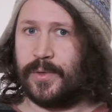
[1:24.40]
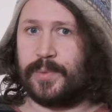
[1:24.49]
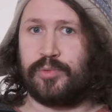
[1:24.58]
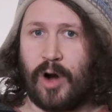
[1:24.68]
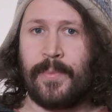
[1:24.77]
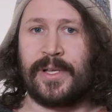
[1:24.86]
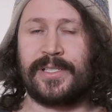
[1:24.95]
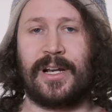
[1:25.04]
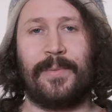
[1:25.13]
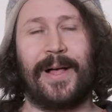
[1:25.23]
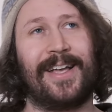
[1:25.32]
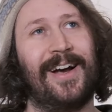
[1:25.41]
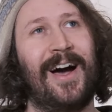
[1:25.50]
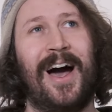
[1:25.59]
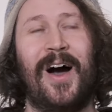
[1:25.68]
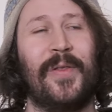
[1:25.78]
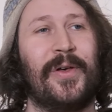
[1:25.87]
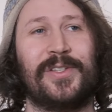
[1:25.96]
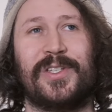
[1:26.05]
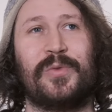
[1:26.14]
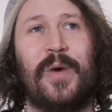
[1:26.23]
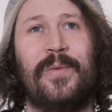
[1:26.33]
was promised. And I'm like, oh,
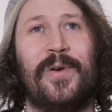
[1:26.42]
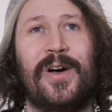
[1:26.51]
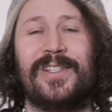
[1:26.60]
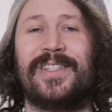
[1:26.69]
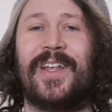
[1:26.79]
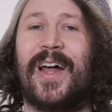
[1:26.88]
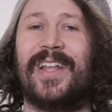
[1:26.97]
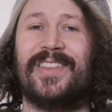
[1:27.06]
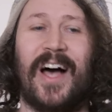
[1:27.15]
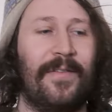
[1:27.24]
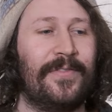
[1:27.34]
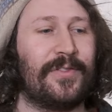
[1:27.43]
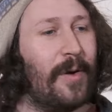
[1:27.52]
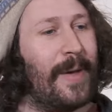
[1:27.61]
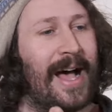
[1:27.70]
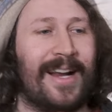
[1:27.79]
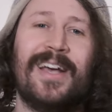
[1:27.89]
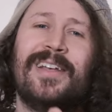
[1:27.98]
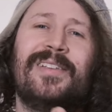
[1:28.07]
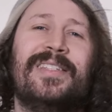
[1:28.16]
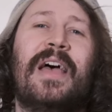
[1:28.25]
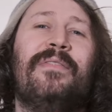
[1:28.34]
those sweet words that I loved for about
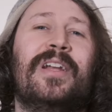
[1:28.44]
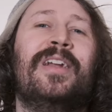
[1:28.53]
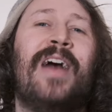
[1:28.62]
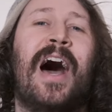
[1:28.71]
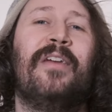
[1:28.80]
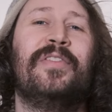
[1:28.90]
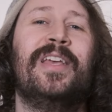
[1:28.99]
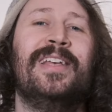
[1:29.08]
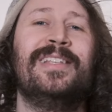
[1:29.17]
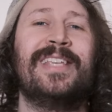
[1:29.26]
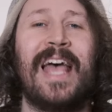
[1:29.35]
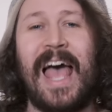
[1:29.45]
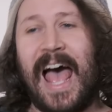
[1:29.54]
7.5 years.